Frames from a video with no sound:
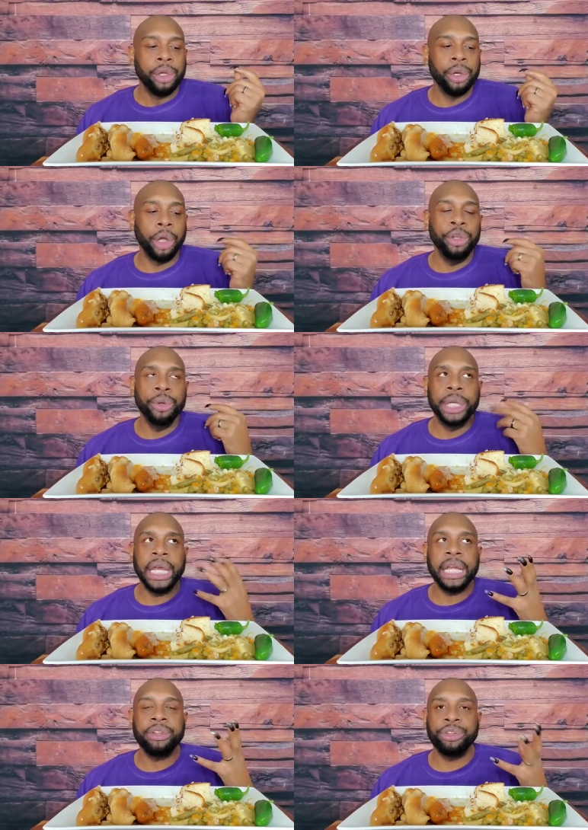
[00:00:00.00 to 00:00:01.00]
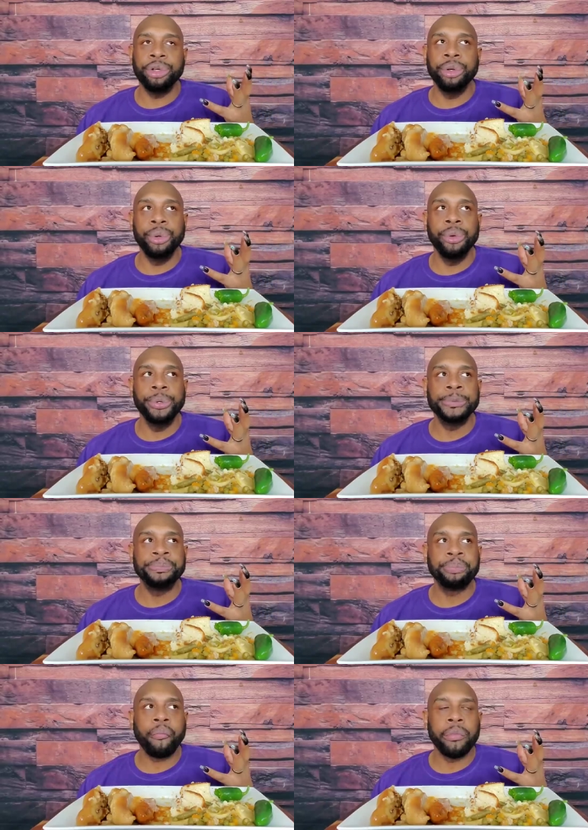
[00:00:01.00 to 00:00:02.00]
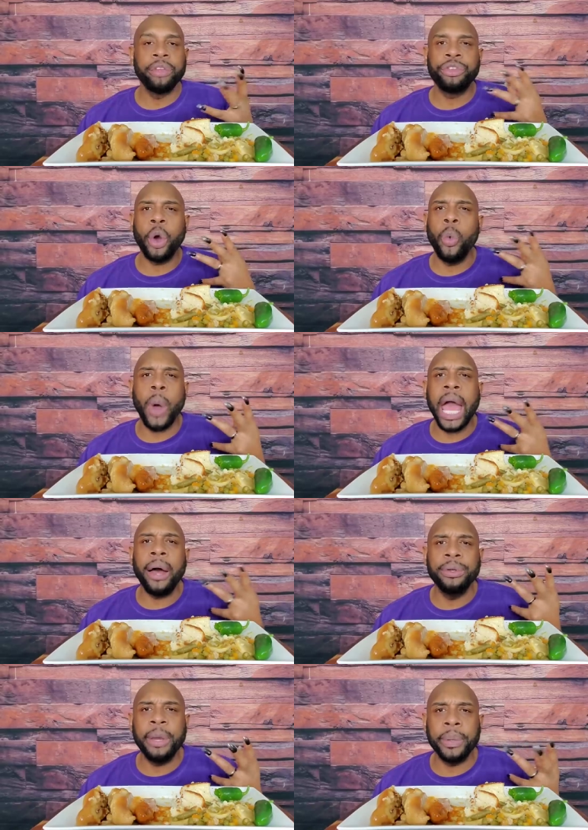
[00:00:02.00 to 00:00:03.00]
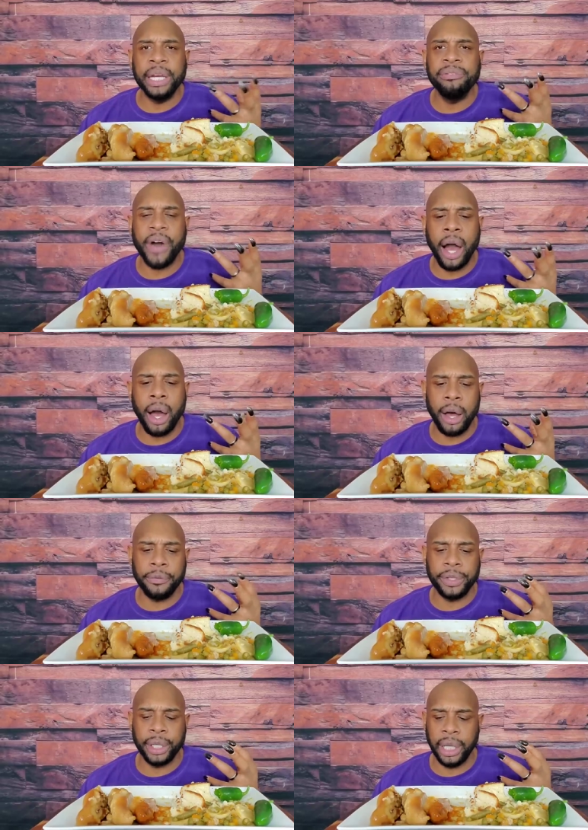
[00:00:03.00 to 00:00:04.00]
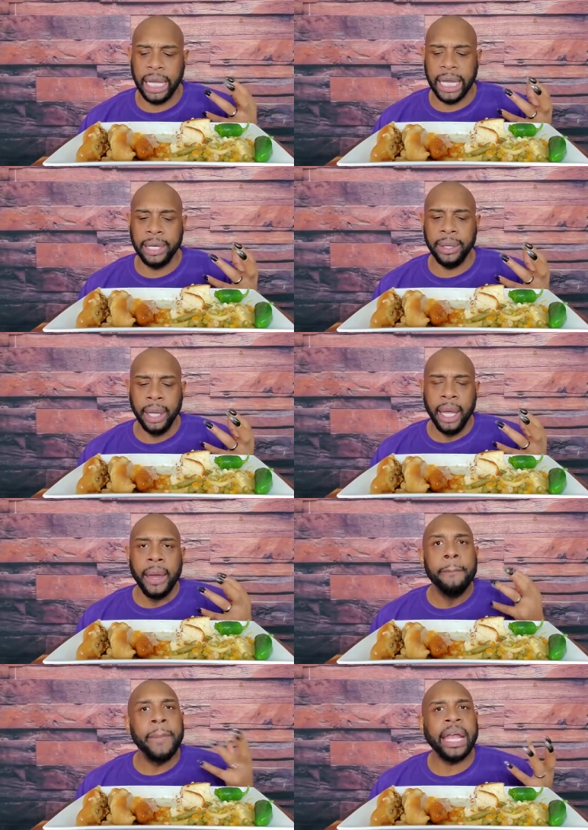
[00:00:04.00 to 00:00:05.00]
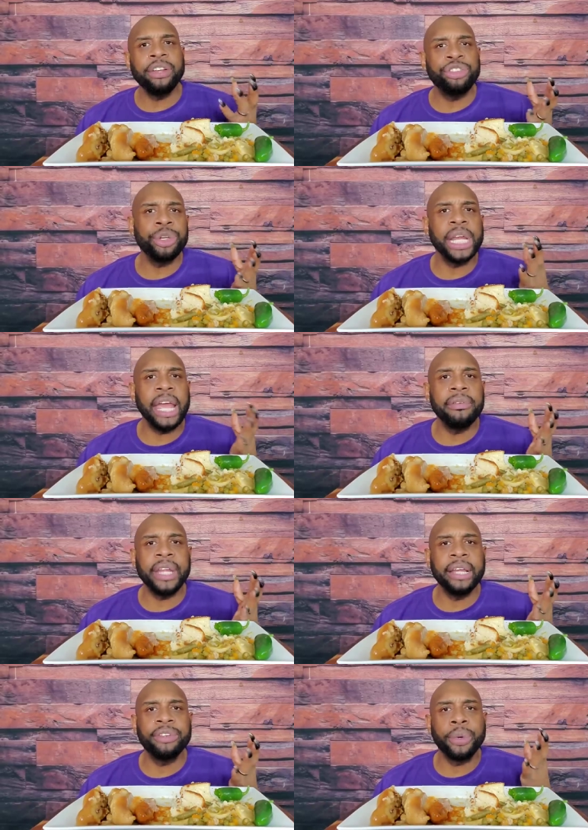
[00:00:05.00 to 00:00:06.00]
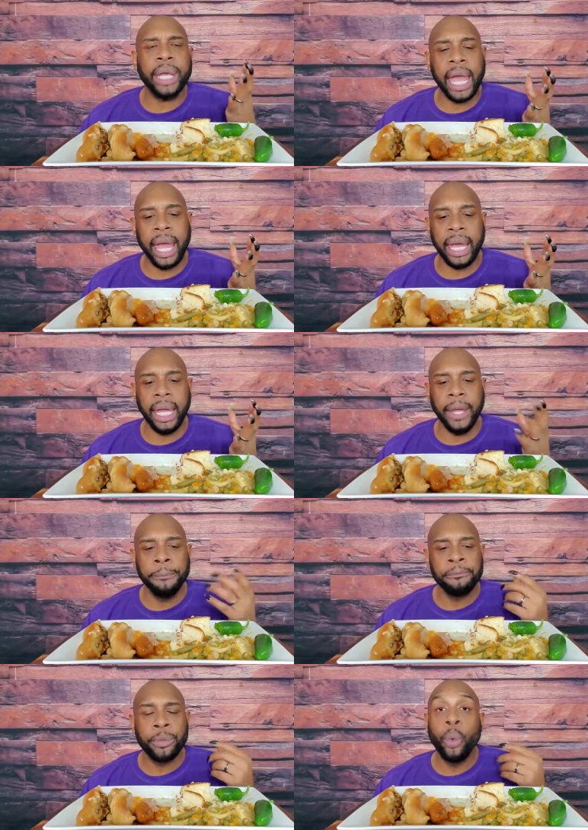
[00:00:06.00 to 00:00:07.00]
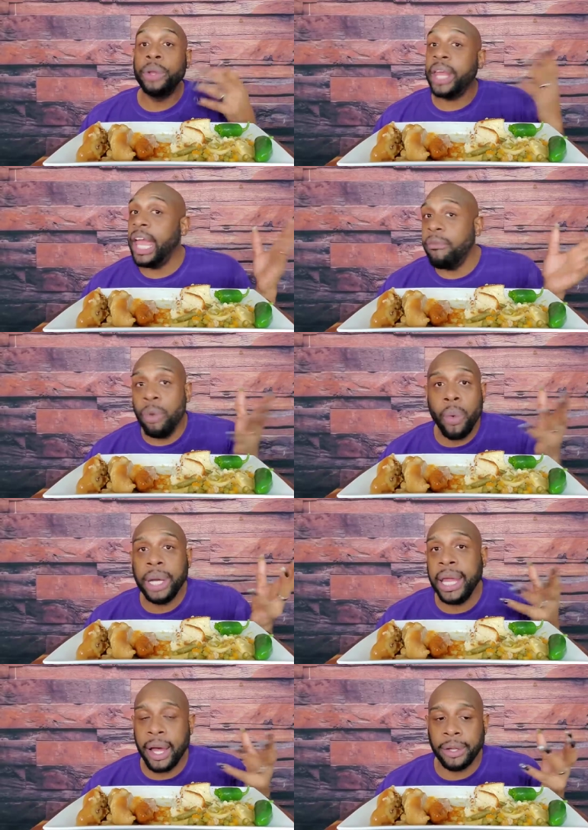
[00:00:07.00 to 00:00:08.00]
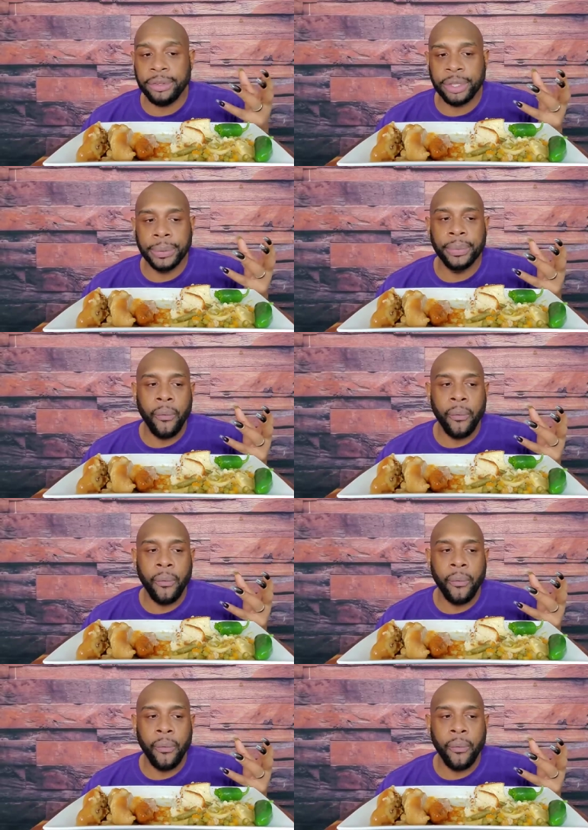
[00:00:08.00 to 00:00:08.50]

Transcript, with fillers: You know, you get to so wound up and involved in making sure that everything is okay with everyone else.